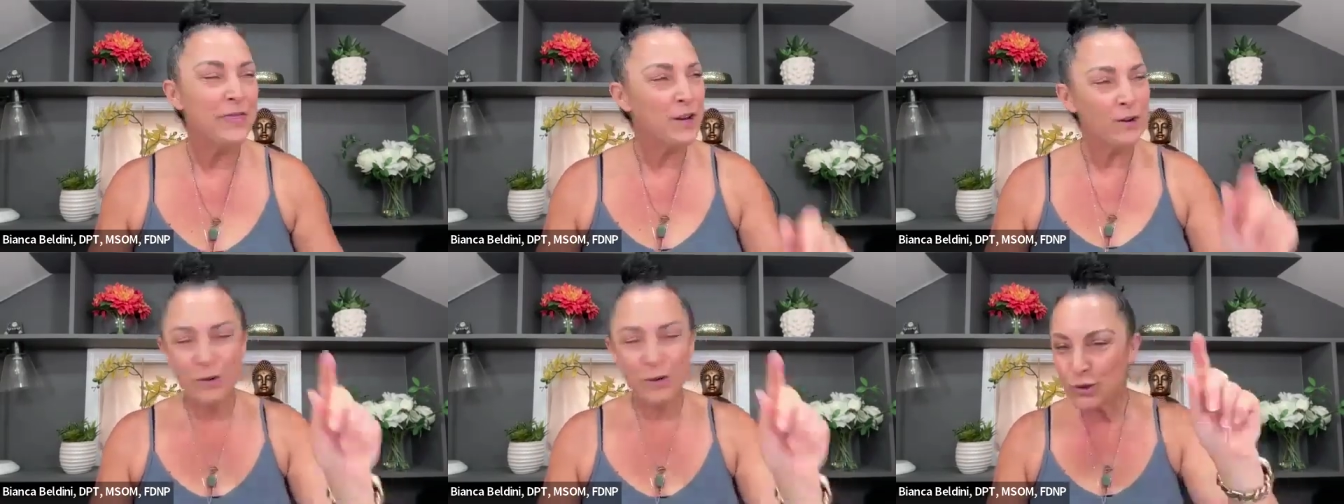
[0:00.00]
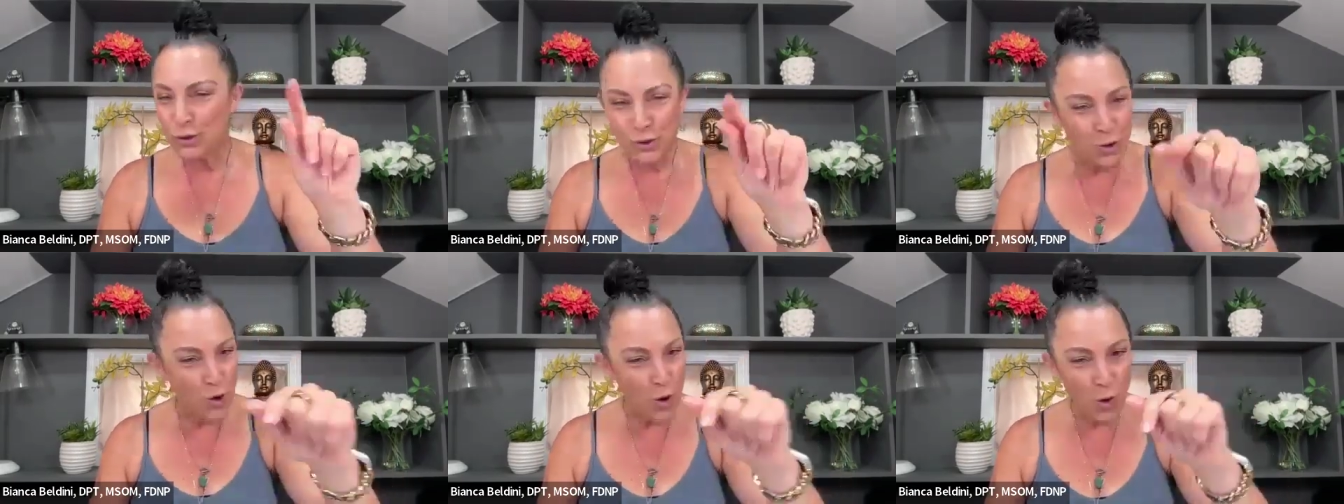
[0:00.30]
There
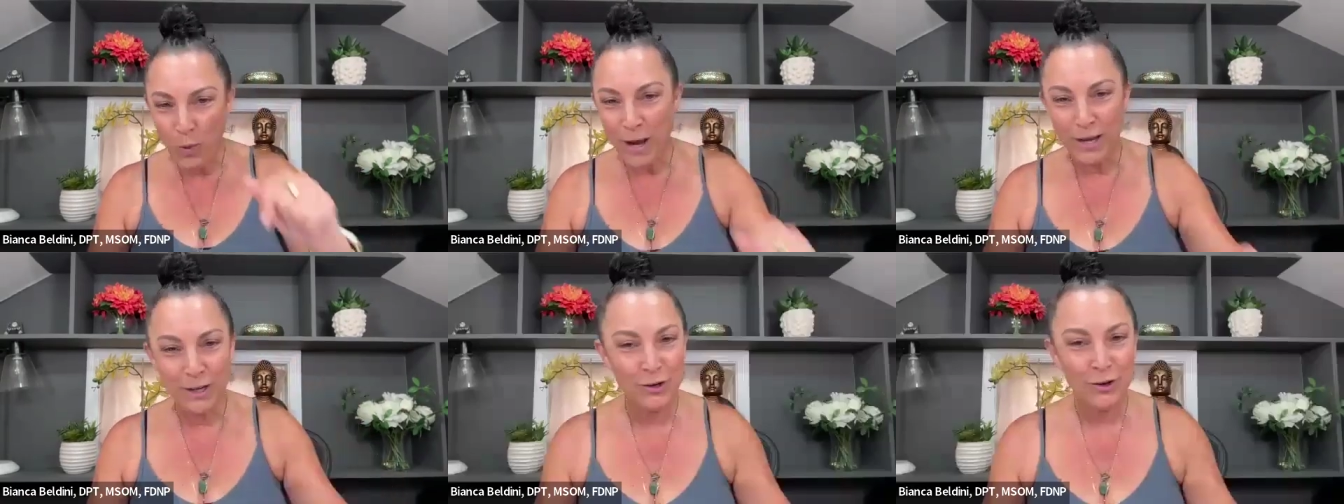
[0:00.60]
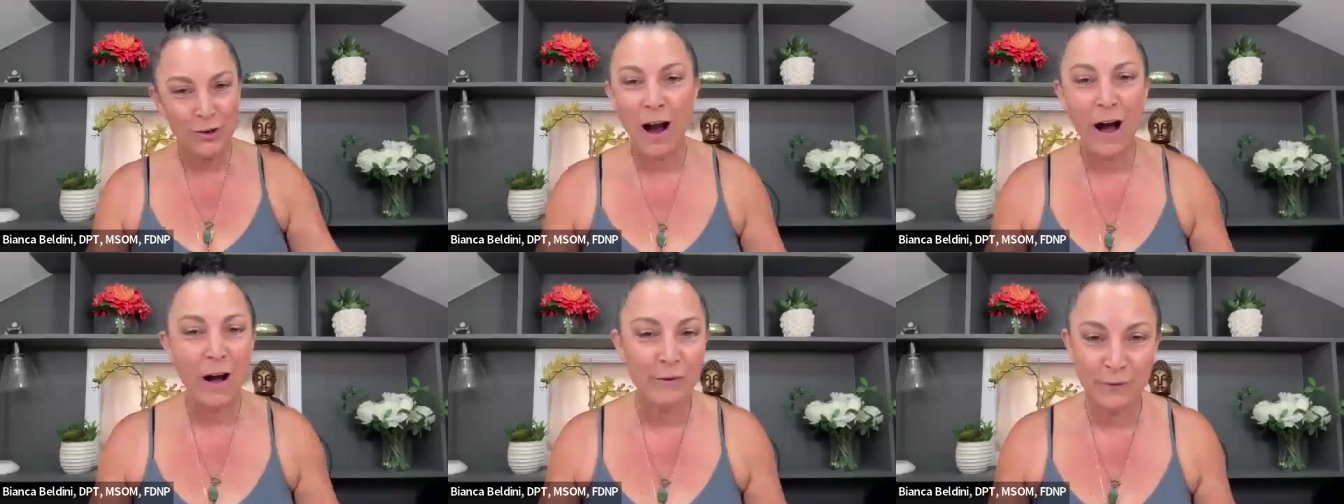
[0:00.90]
is no way
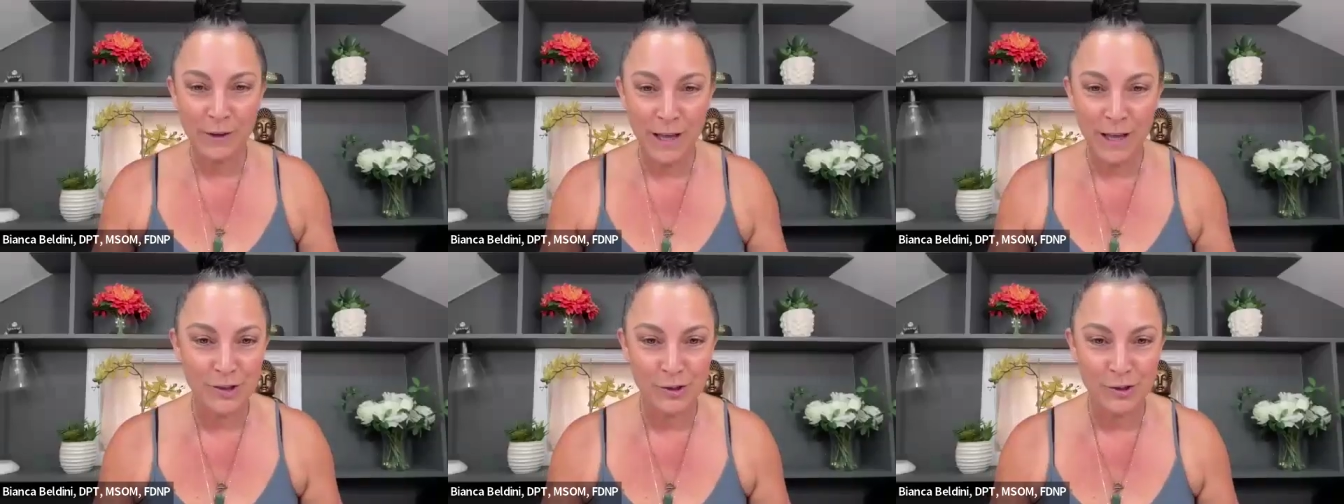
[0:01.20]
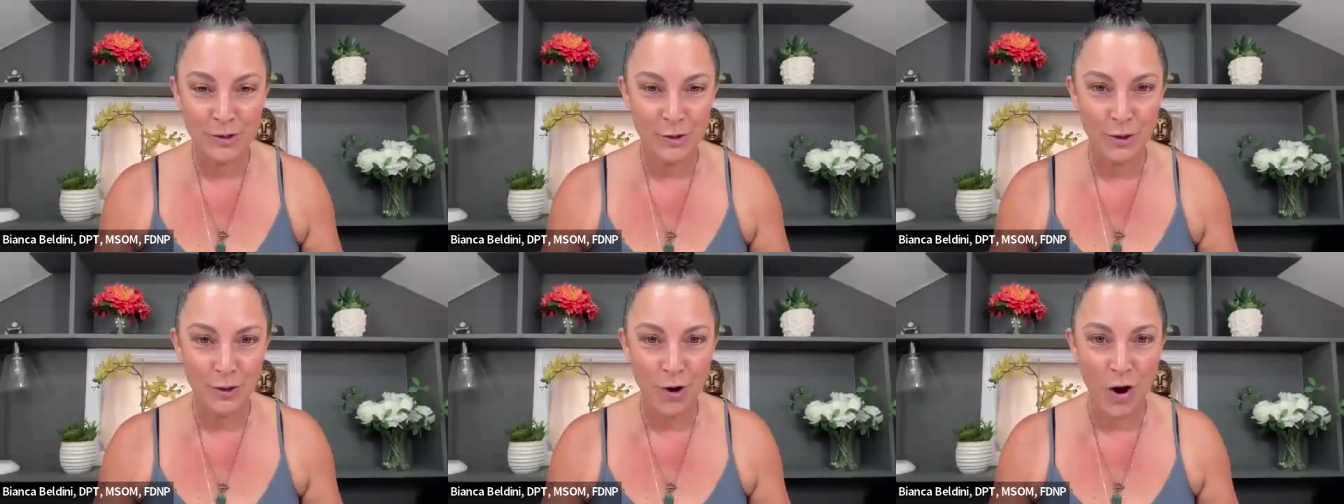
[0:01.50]
your hot
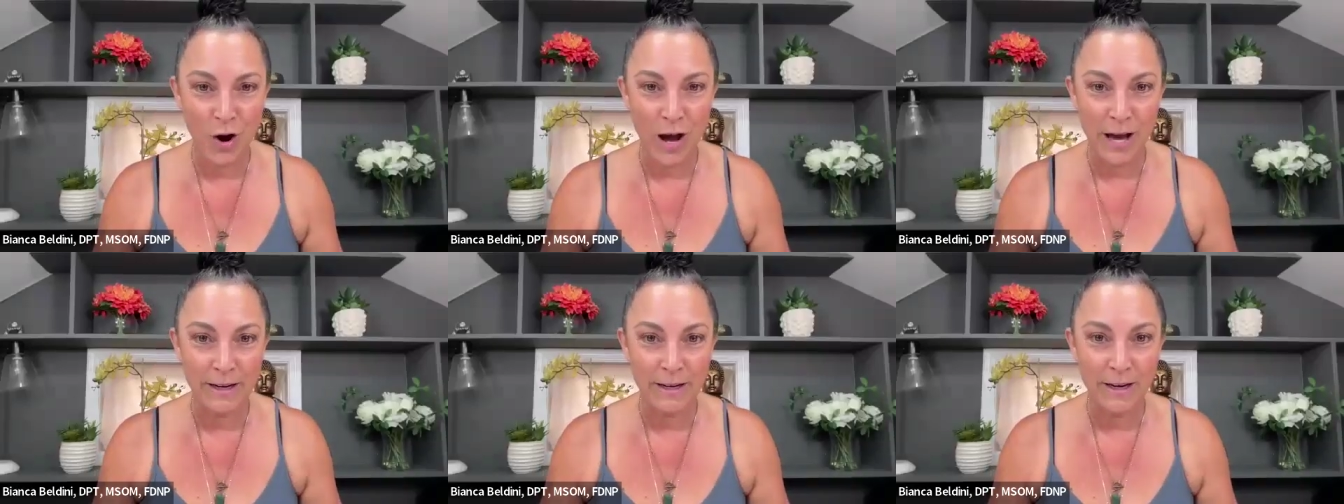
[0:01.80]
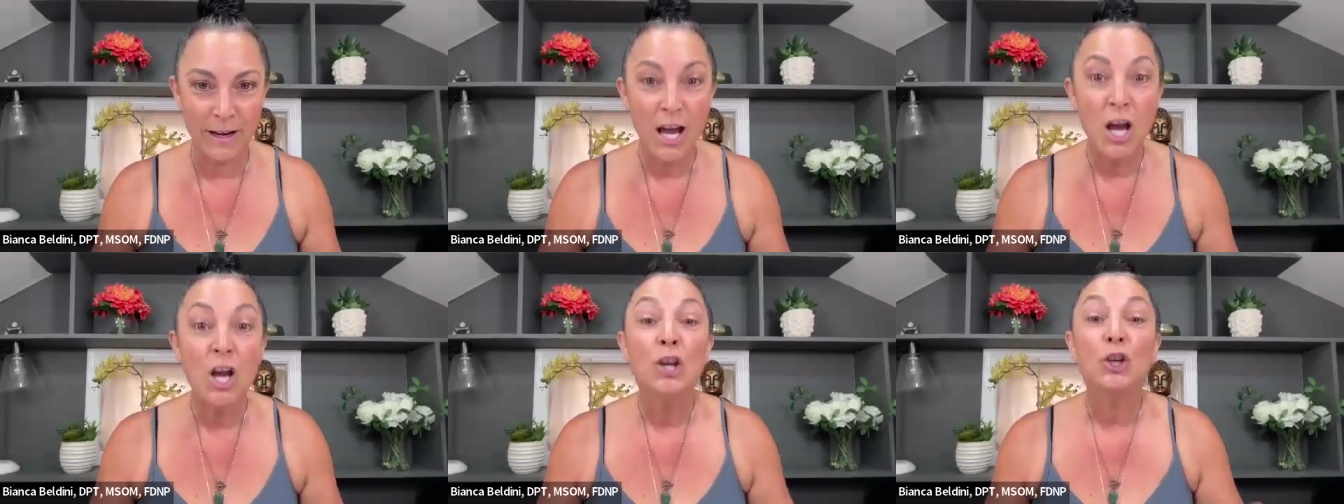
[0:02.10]
flashes are
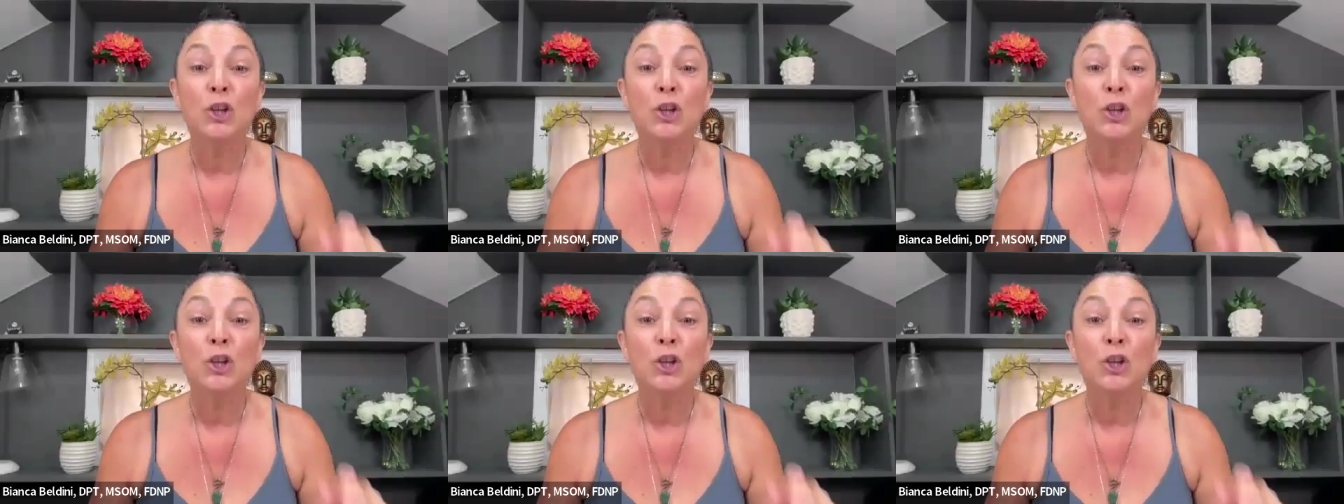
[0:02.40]
gone.